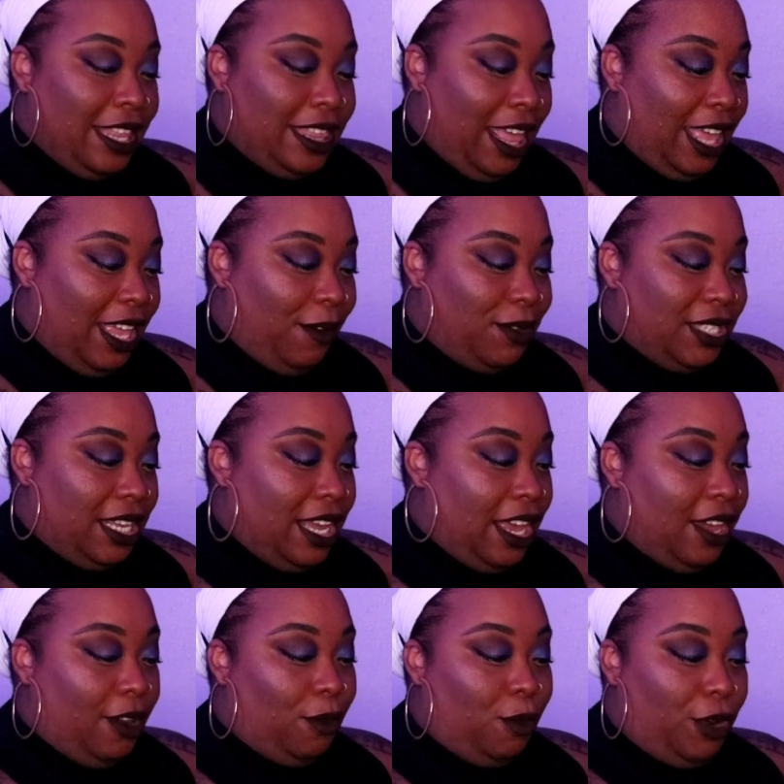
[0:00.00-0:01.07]
They've
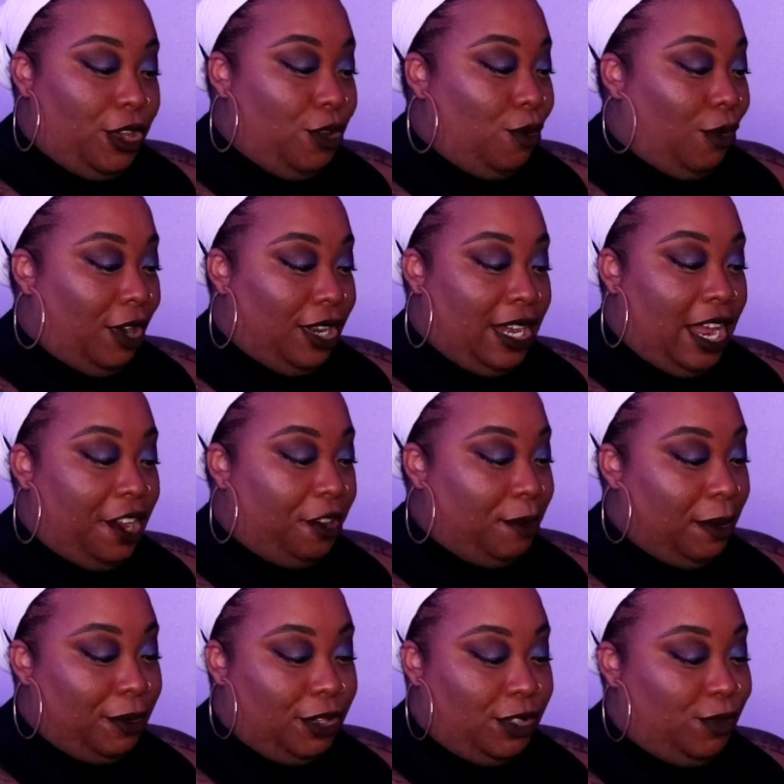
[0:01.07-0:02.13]
said, well, you are not
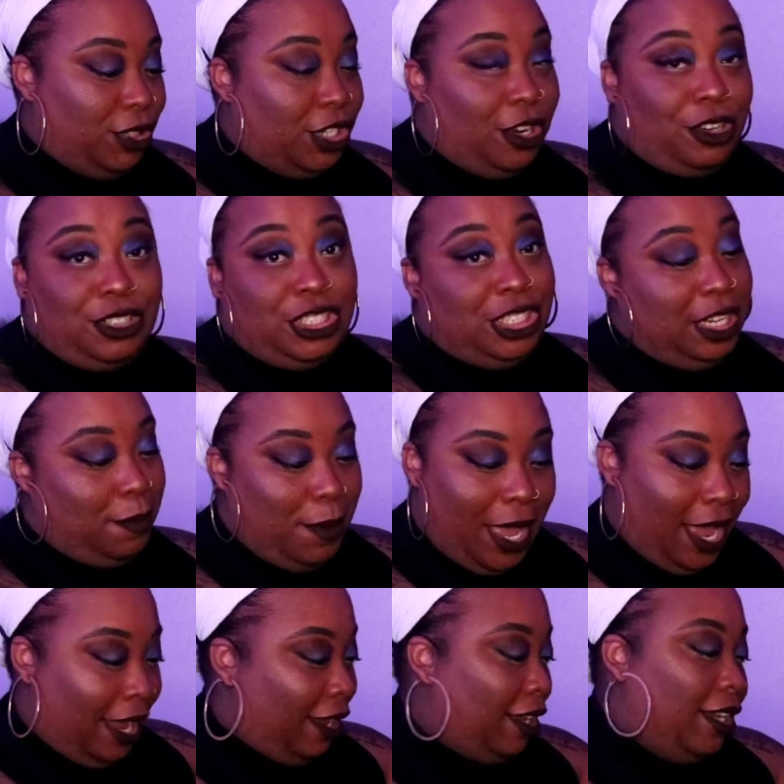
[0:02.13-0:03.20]
going to be able to return shit
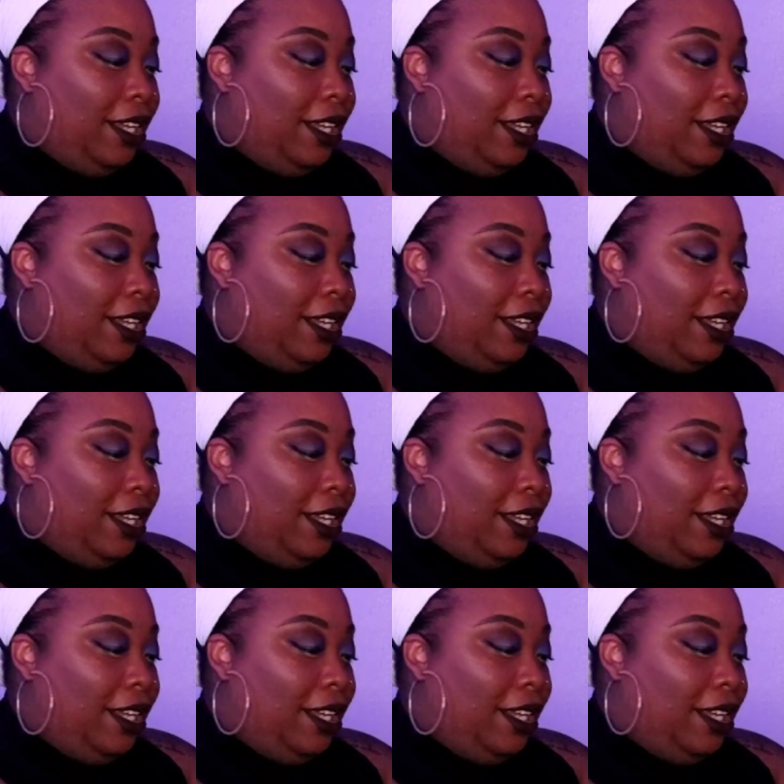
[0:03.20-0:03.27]
back.